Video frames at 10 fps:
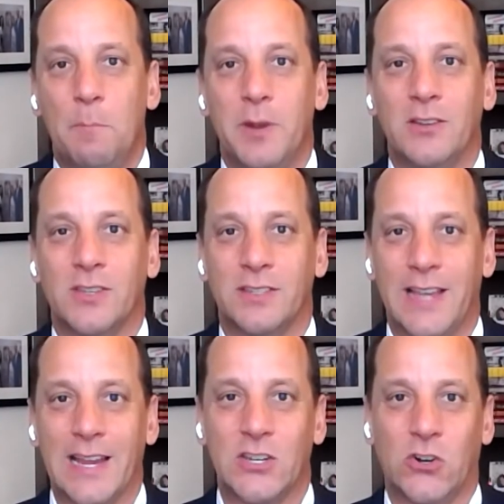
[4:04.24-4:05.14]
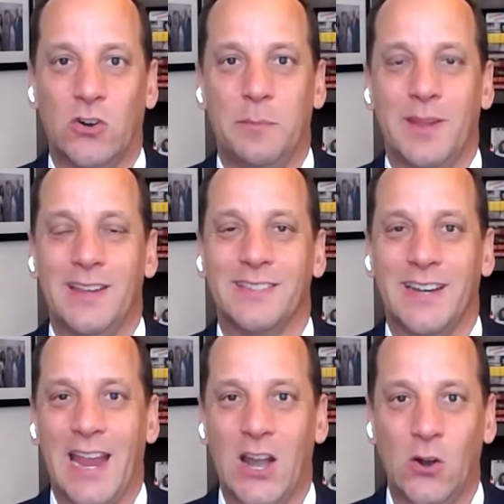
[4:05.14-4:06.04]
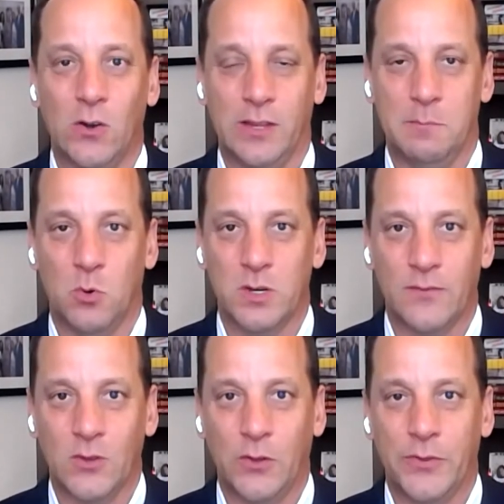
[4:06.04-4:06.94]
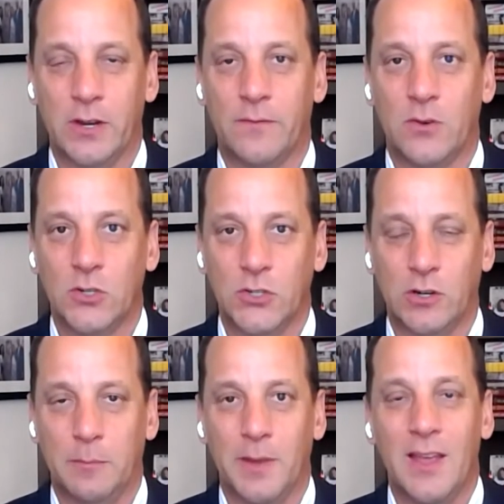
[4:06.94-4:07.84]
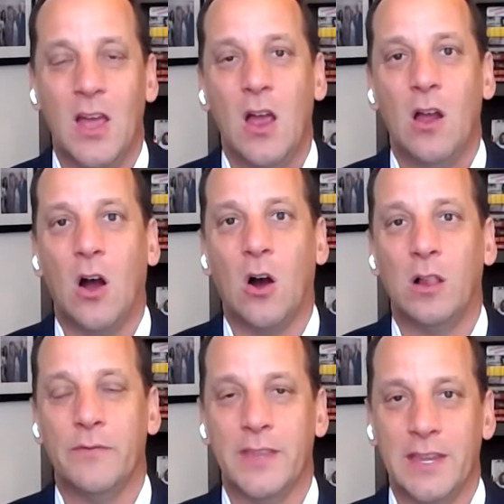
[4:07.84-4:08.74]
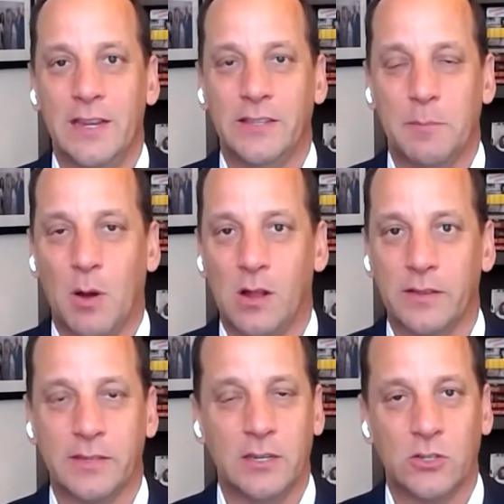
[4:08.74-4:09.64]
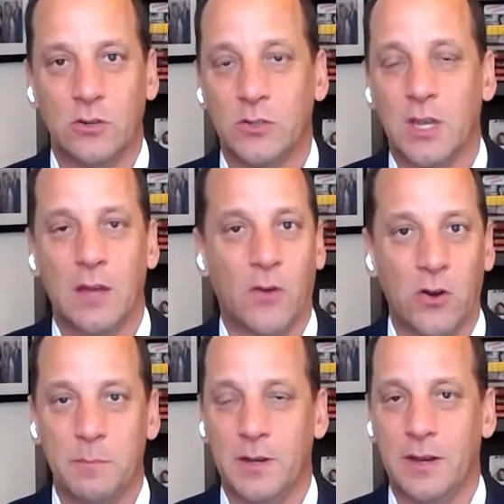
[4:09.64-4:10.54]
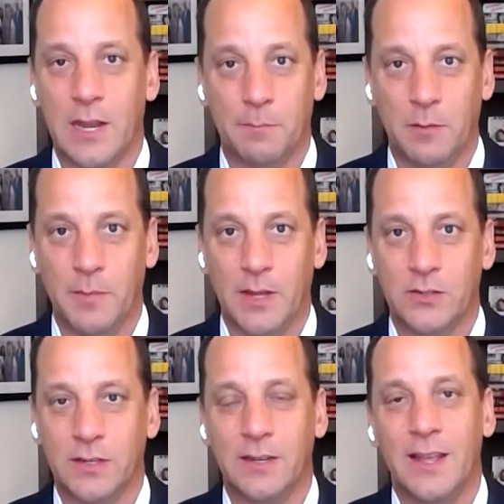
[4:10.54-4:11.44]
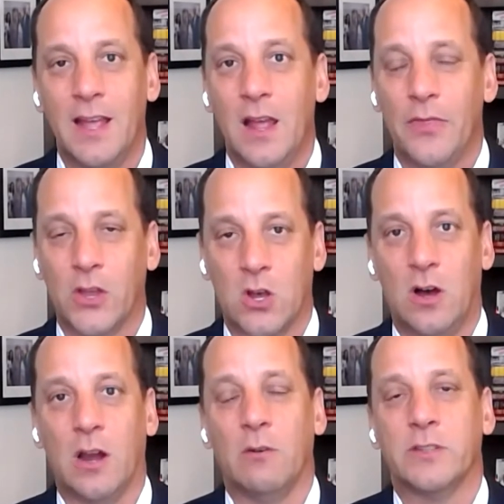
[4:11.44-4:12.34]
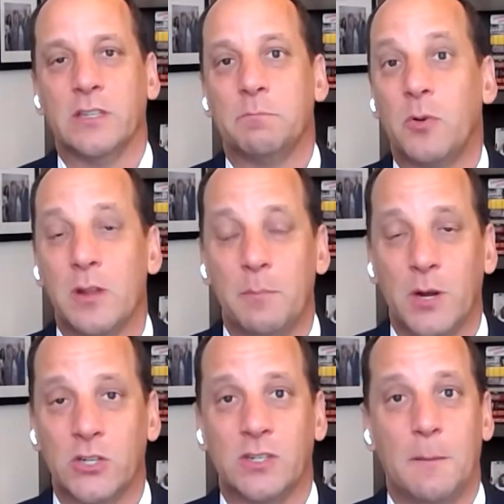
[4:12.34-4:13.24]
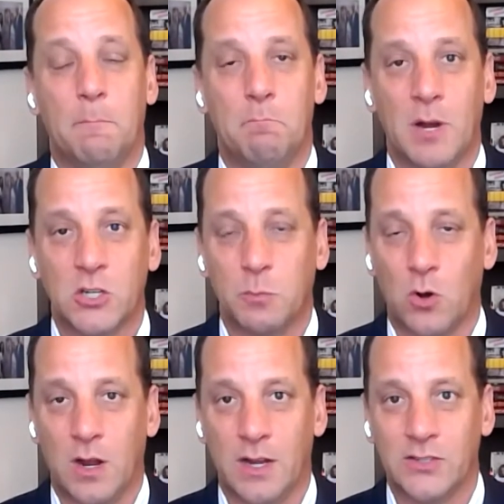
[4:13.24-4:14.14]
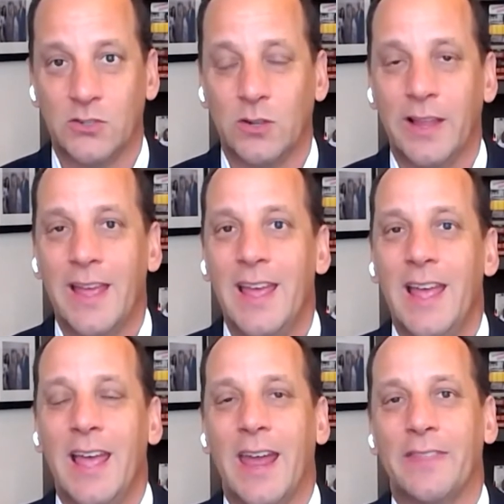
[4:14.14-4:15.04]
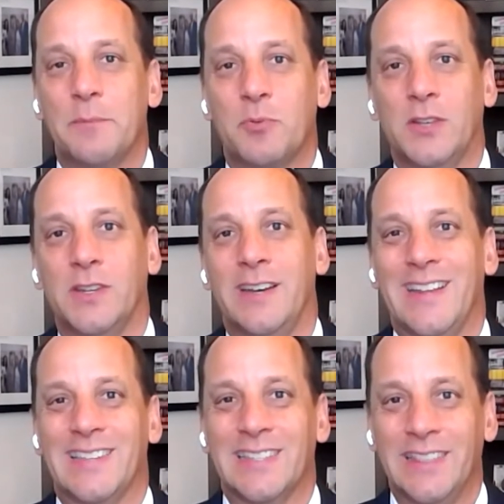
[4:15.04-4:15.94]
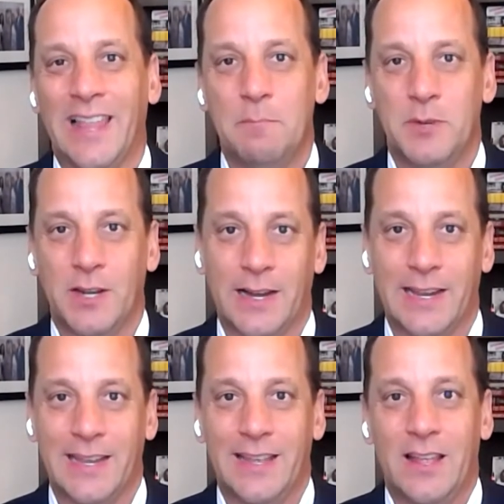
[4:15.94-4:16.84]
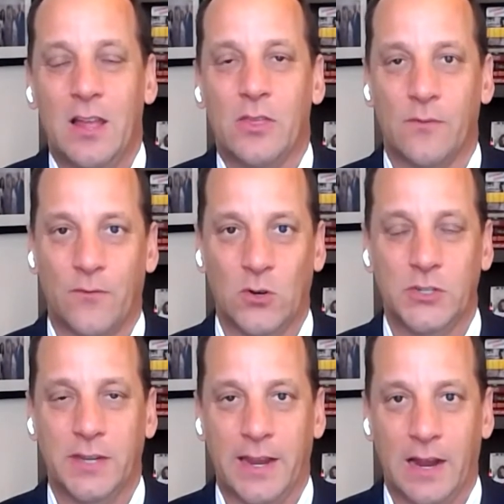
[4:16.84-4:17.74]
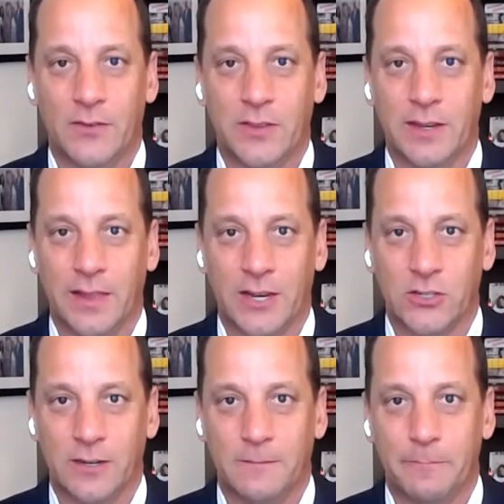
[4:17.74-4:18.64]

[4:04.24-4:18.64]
because a second term is inherently more difficult than a first term. All of the easy policy issues have already been implemented. The Congress is pretty much much more hostile, and the president is lame duck the first day after the election.